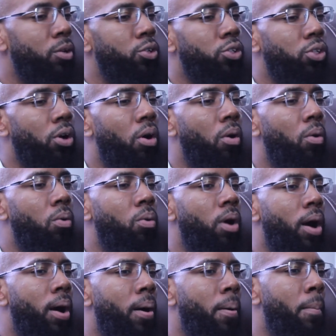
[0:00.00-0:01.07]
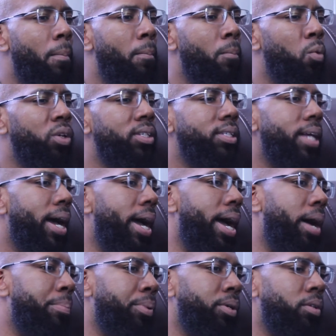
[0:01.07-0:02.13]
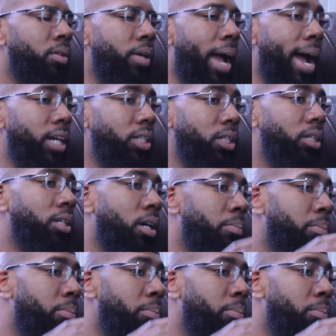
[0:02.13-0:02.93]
So once that happened, actually a